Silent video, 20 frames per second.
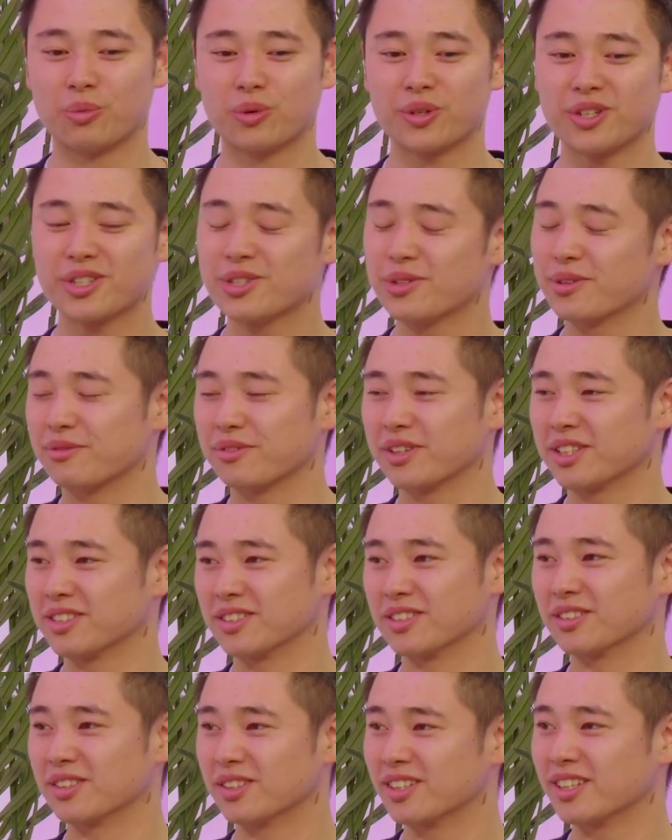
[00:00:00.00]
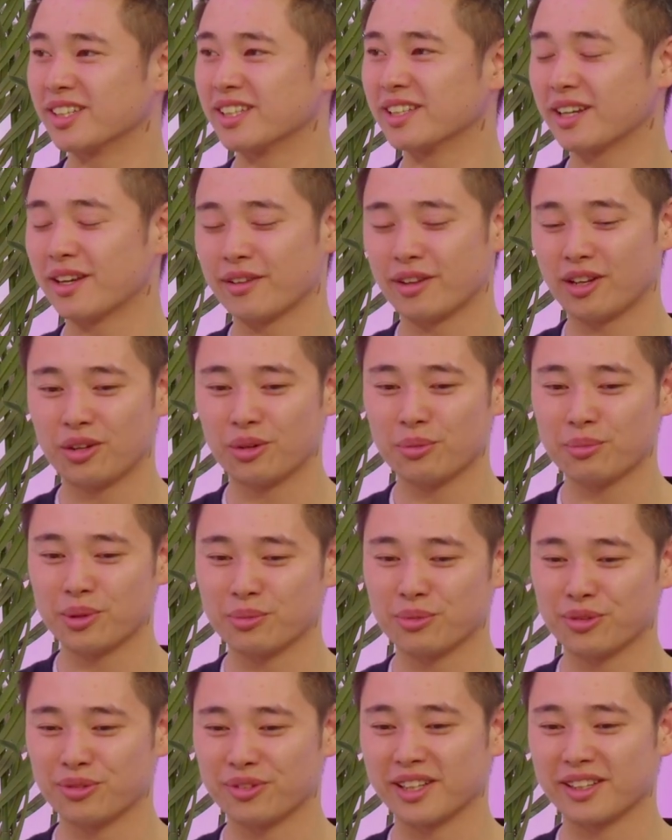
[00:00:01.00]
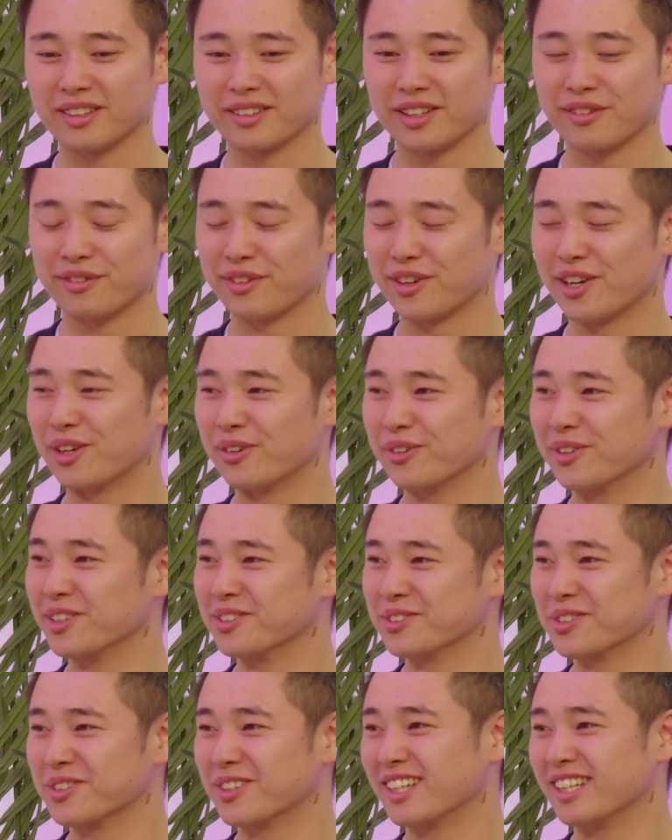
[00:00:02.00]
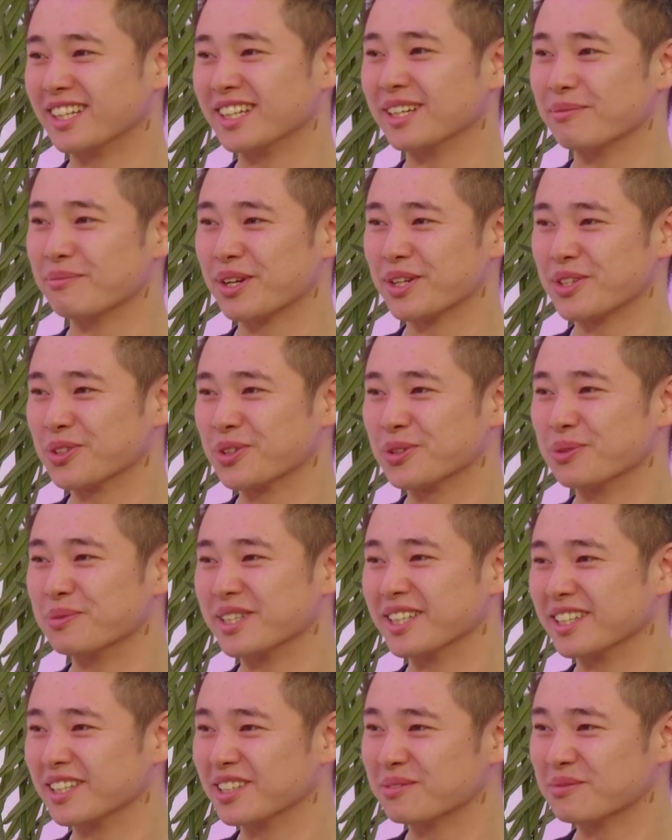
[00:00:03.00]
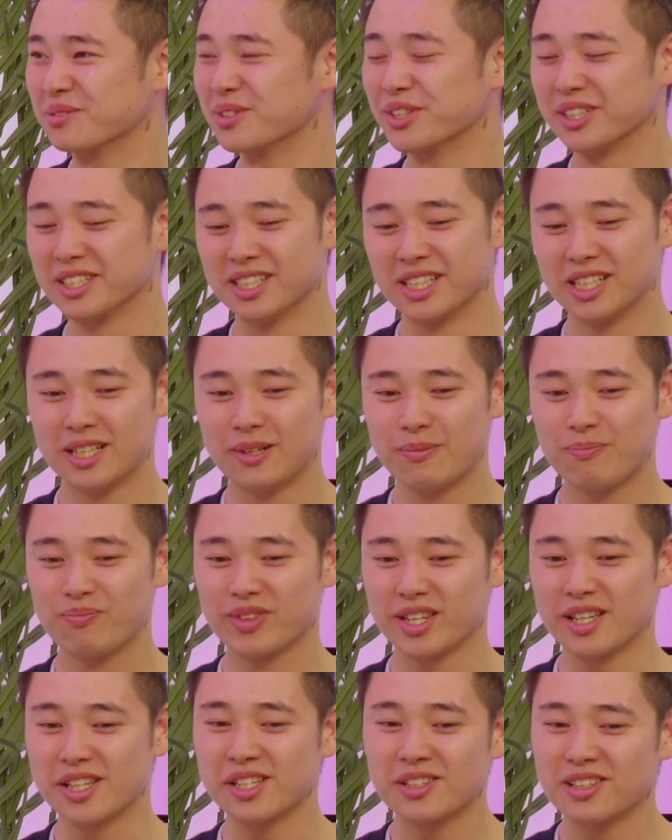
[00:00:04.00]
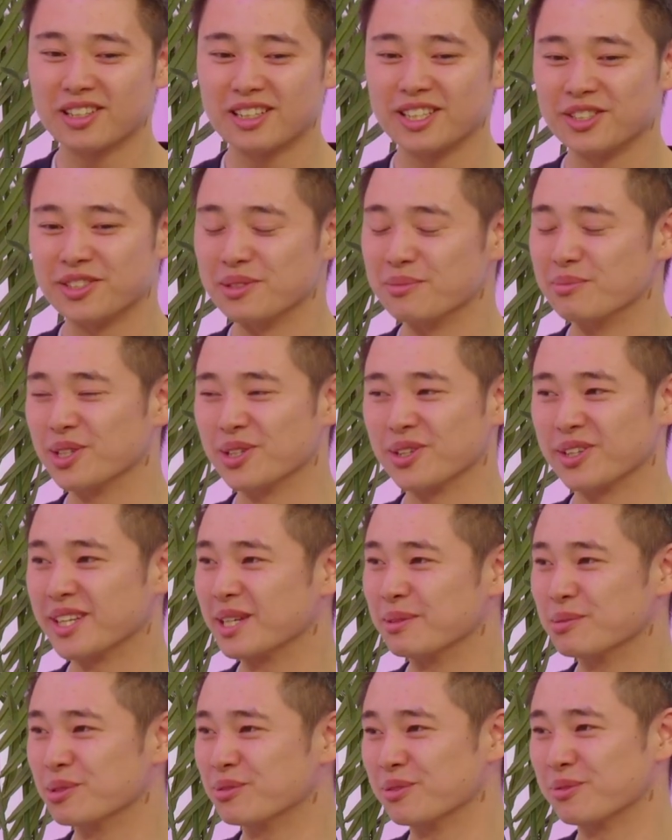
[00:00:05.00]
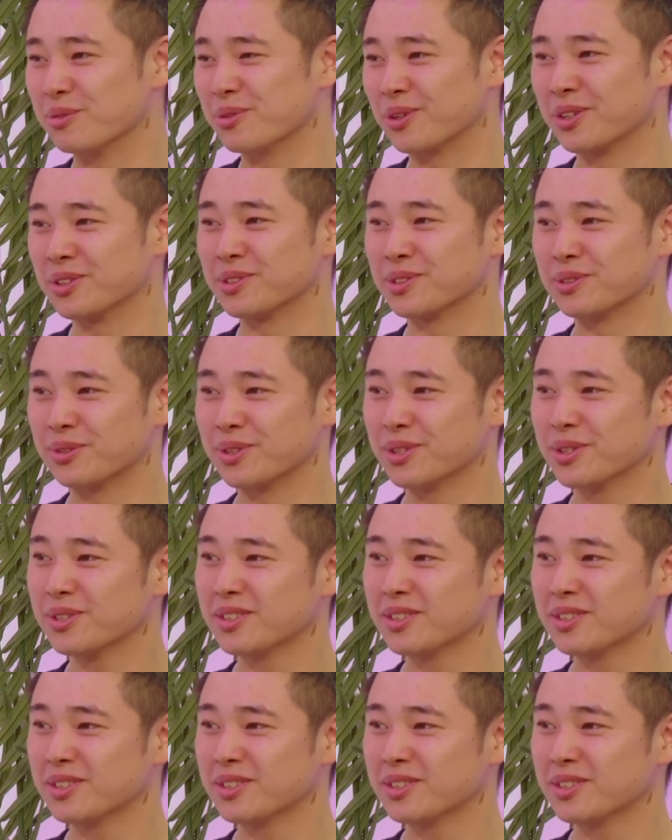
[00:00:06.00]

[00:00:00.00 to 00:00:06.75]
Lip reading: what does your investor look like? A lot of people think they're fairies or like magical beings, but it could literally be your neighbor from across the road